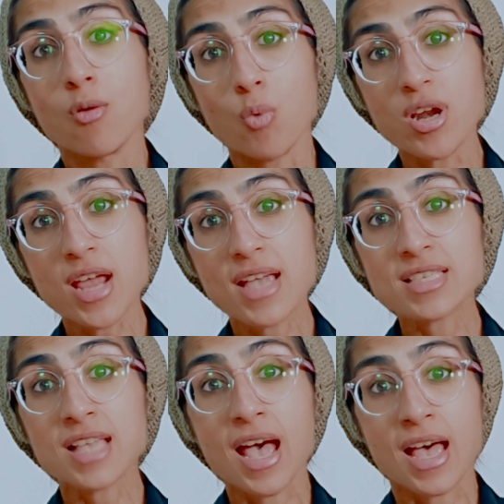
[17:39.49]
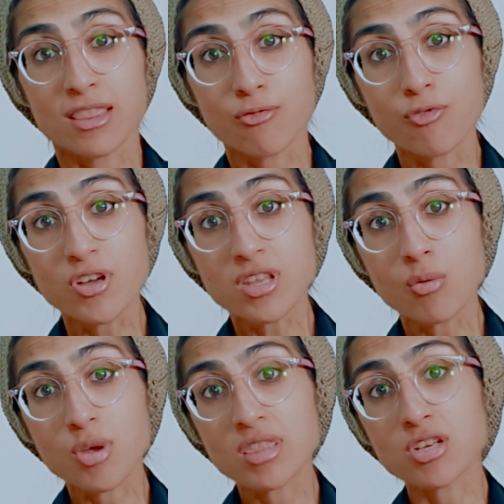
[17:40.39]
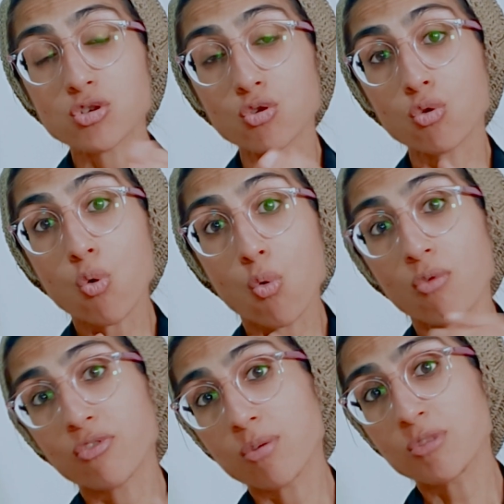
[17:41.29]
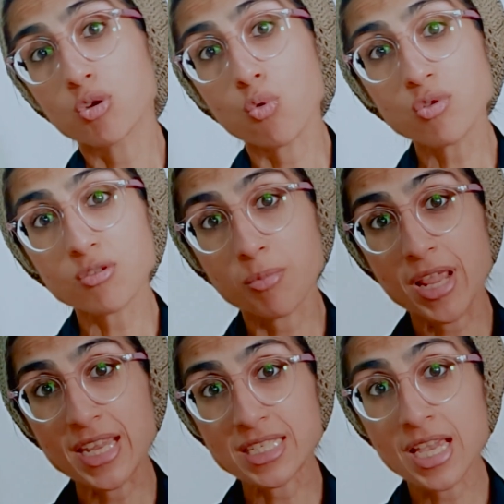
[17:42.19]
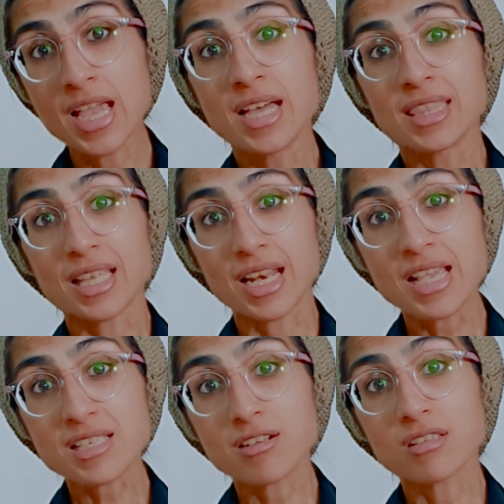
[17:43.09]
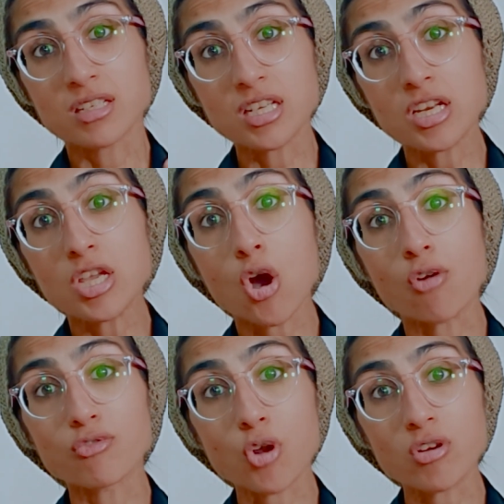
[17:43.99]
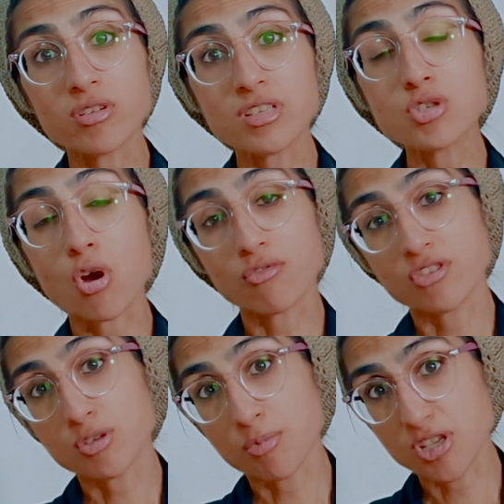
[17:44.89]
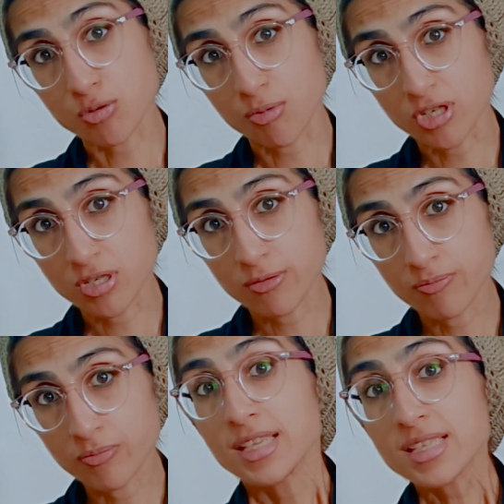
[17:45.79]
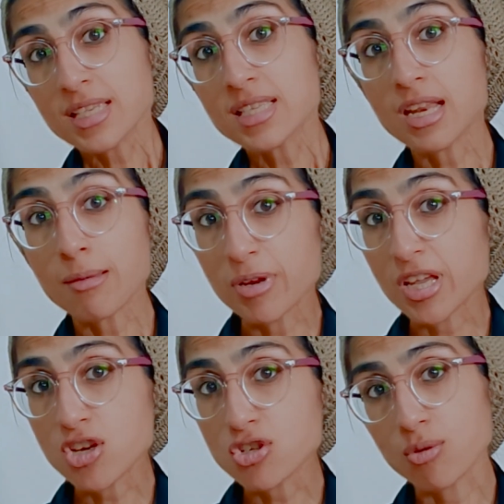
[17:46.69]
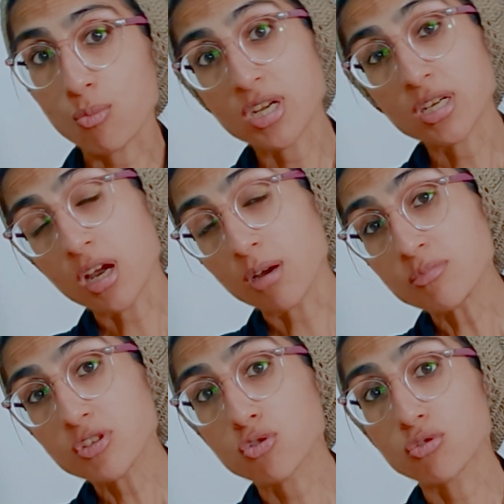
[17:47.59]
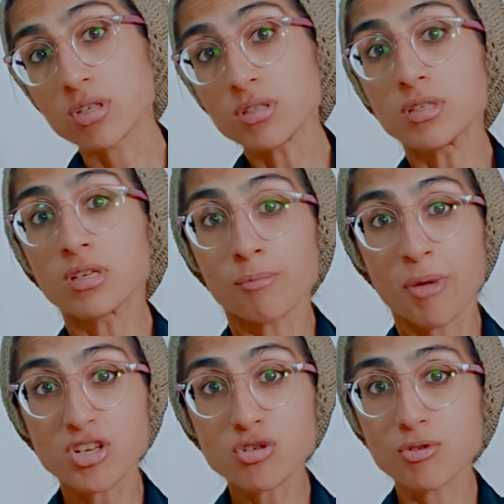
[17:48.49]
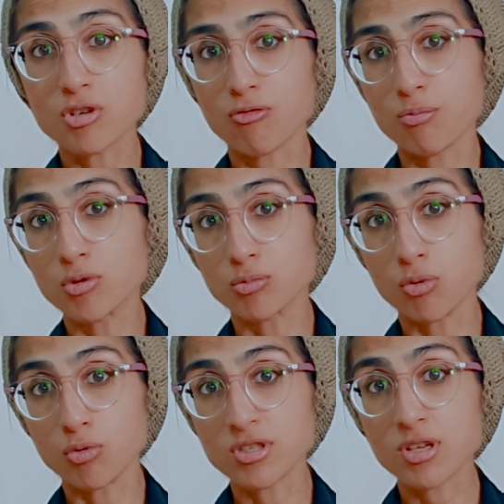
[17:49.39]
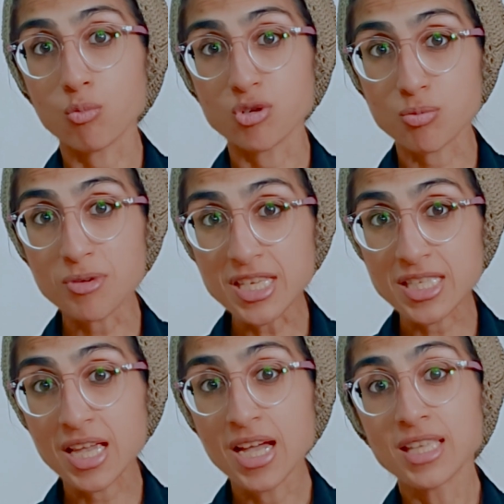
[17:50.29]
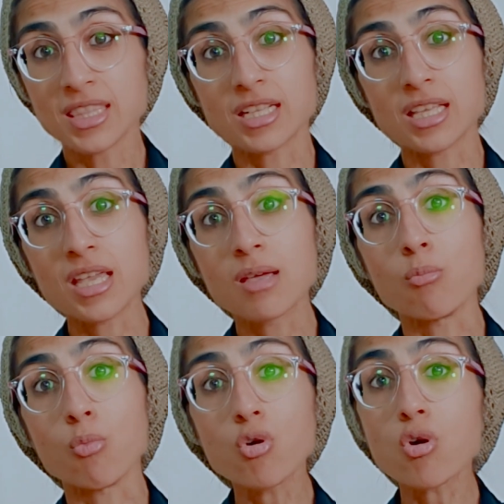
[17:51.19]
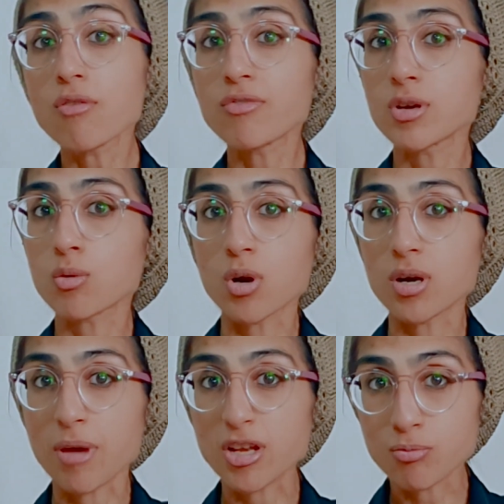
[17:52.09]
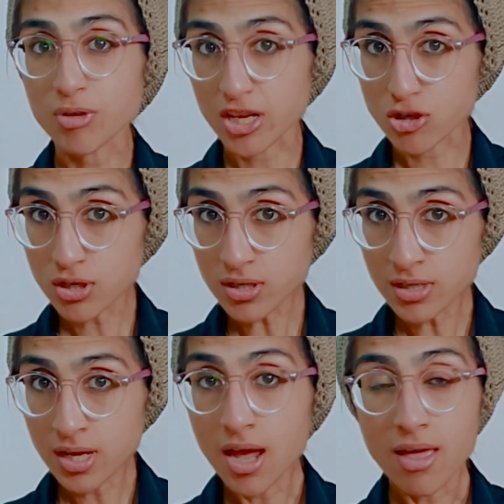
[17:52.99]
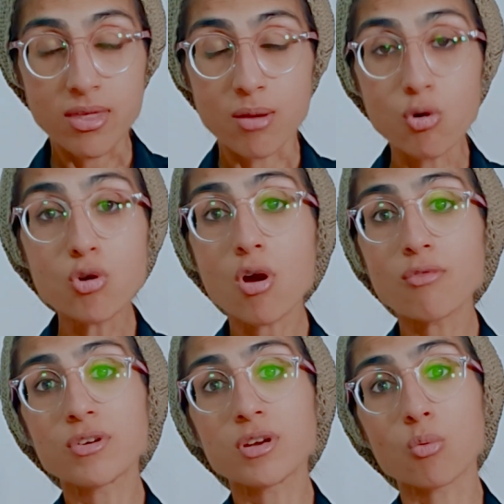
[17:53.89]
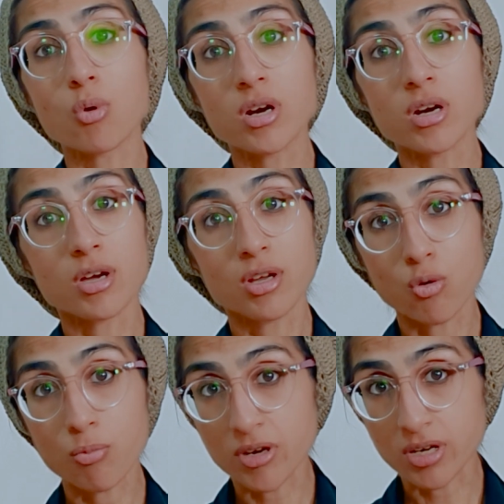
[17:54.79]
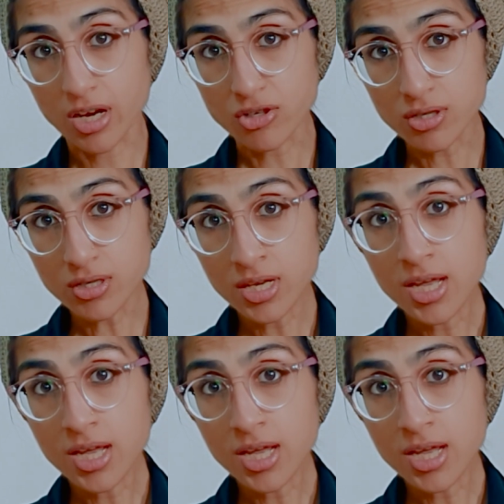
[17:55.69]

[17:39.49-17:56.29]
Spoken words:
Whereas the further away that you go from the growth plate, the lesser the degree of tolerance of displacement. This has an implication when it comes to the management of both bones, which means that they more often require manipulation, they more often require open reduction,